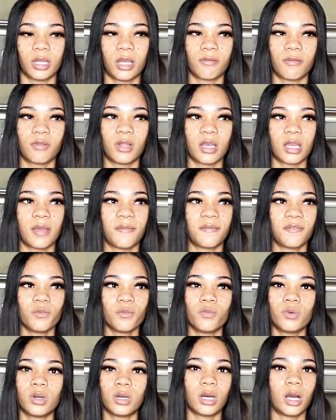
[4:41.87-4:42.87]
I feel like if
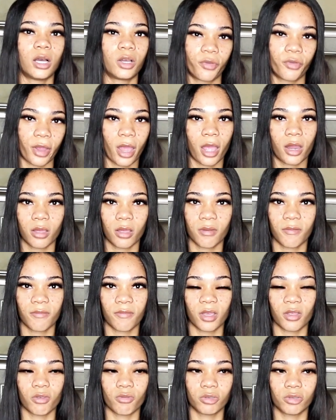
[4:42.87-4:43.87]
you are creative
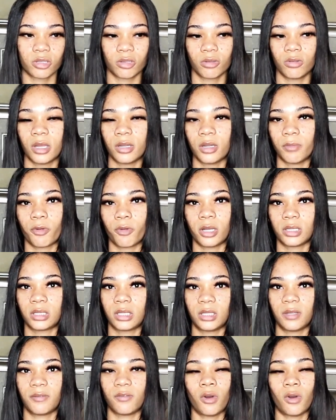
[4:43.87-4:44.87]
and you still in the process
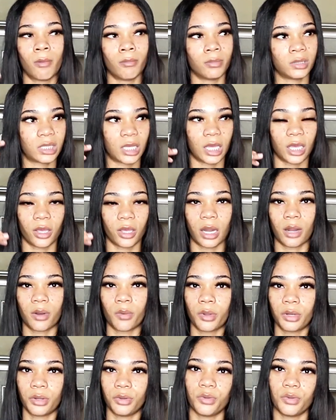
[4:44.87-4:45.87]
of, oh, I'm scared, I don't
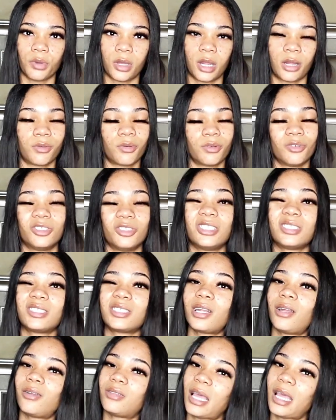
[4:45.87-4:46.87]
want to do it, I don't want to, just get
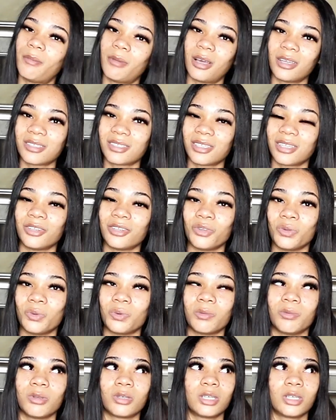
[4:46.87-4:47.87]
out that mindset and do
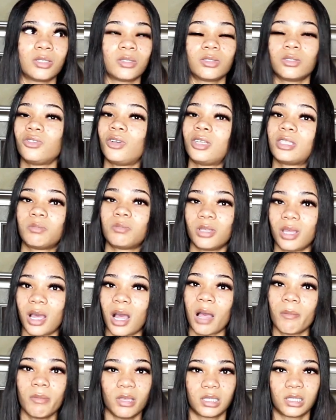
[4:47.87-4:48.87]
it, because trust me,
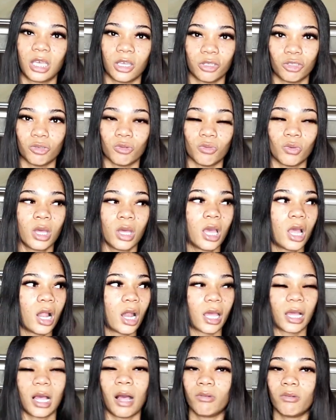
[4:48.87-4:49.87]
I'll be scared too.
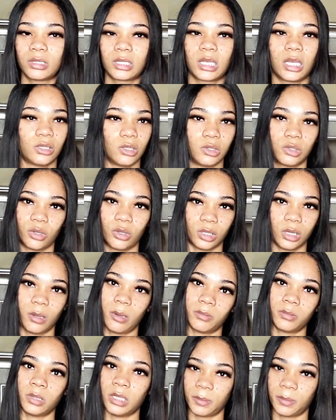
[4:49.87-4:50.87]
Like, I was scared to start
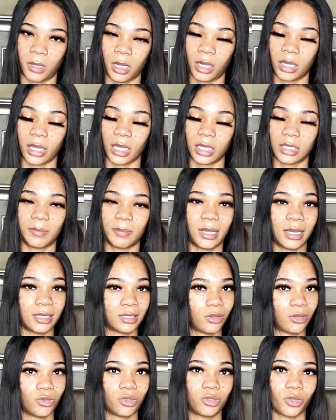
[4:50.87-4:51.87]
this podcast, but I
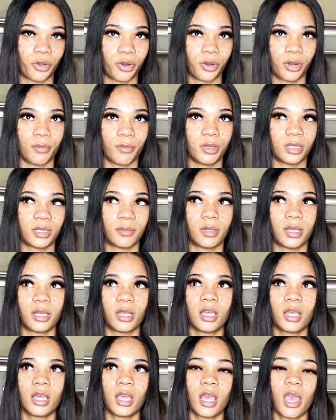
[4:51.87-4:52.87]
still started it because I'm like,
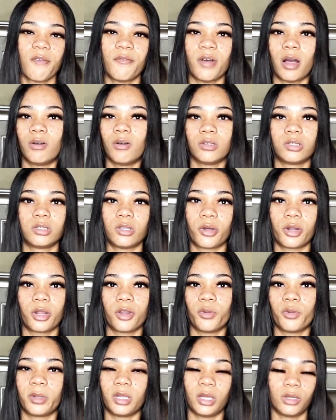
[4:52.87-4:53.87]
if I don't start it,
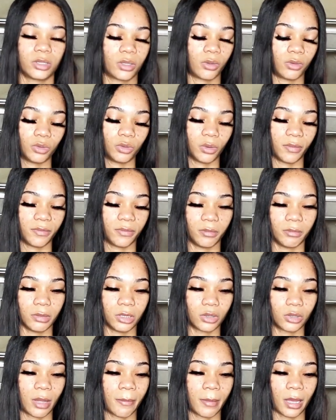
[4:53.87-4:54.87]
nobody else gonna do it for me,
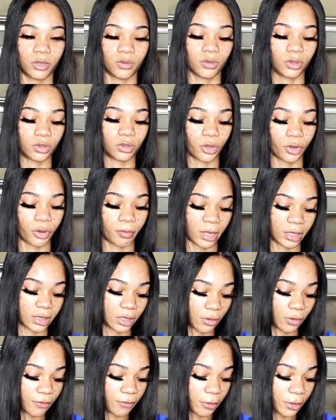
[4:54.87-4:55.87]
so I might as well start it
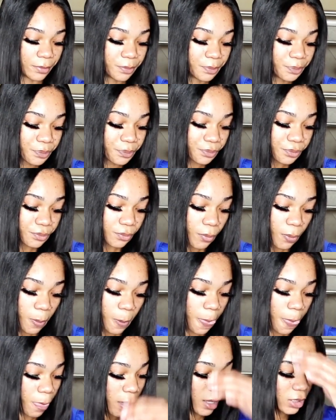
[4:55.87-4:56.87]
myself. But
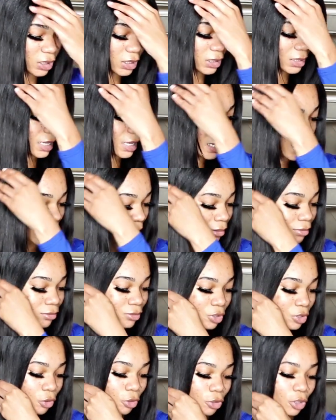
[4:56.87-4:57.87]
just like
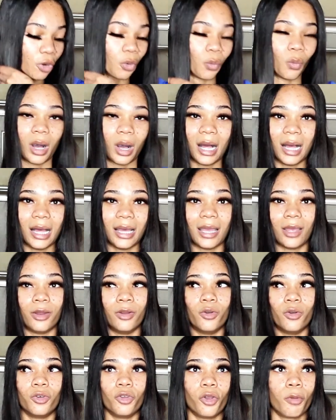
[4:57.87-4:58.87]
know your why,
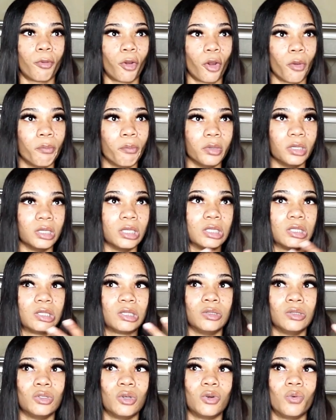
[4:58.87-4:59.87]
know your purpose,
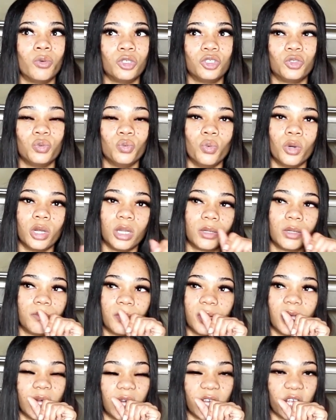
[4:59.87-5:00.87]
know what you want
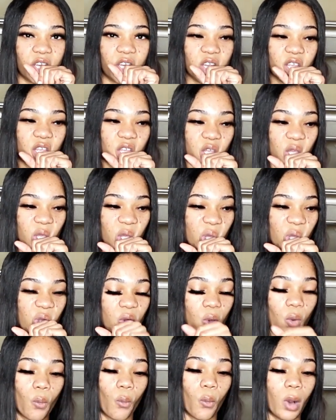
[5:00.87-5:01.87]
behind it,
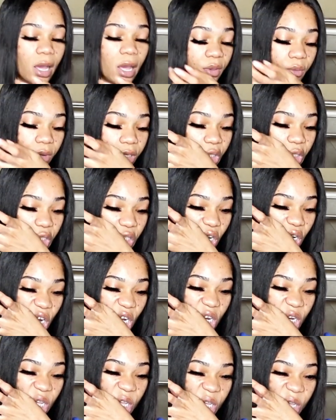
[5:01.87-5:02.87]
why you want to start
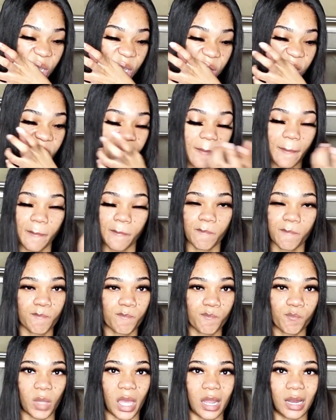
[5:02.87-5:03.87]
it,
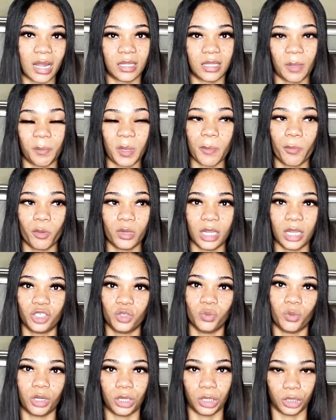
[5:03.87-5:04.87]
and people that you
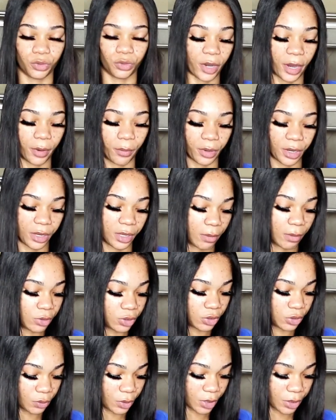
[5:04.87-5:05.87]
want to attract when it comes
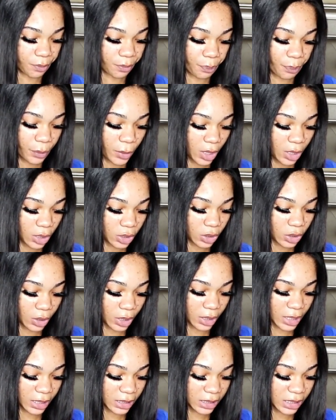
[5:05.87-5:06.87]
to it. So the
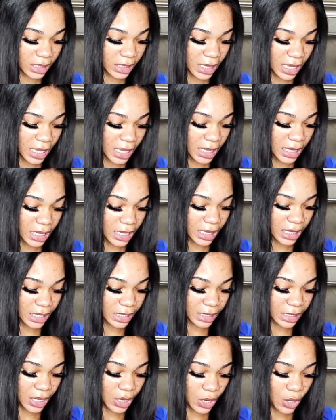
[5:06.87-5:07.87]
next thing
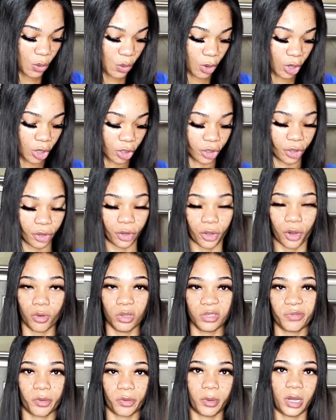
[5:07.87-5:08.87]
is, what are your goals
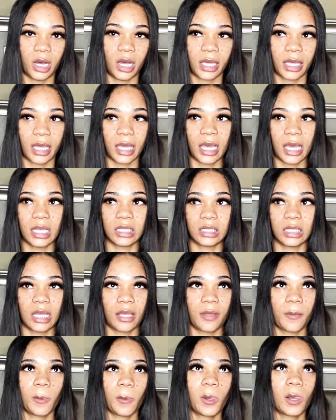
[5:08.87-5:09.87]
for podcasts? Like
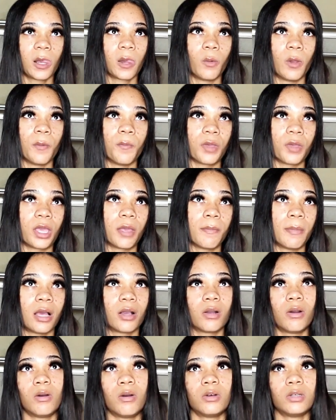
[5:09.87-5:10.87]
with me, my
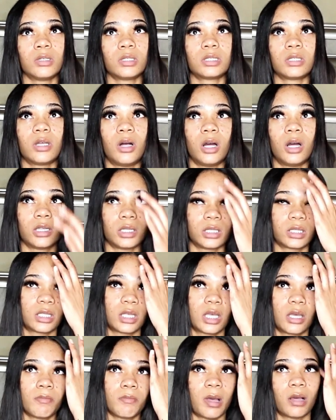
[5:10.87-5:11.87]
goals,
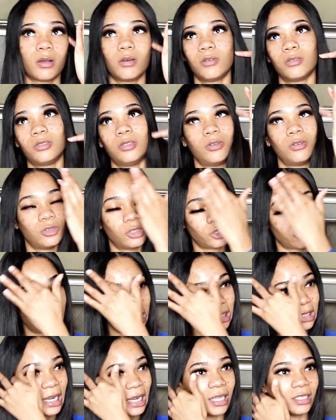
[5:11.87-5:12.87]
honestly, my goals don't
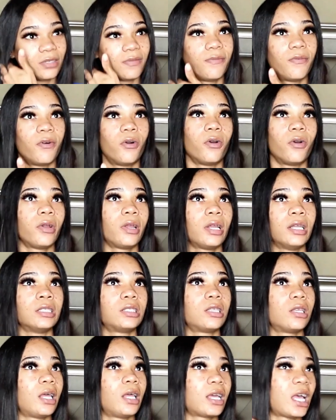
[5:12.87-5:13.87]
stretch as far
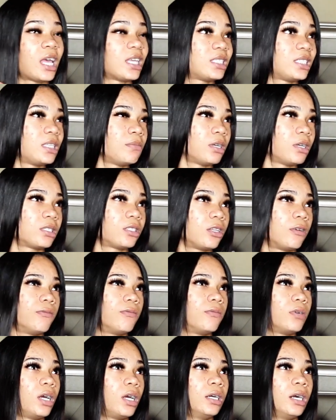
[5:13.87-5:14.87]
until like I see myself
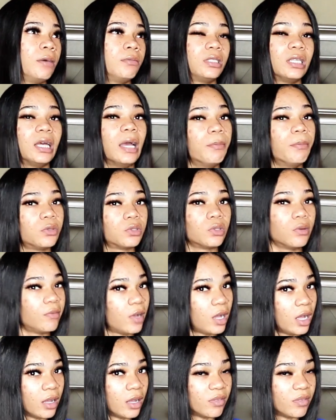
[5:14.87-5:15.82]
up to episode 5.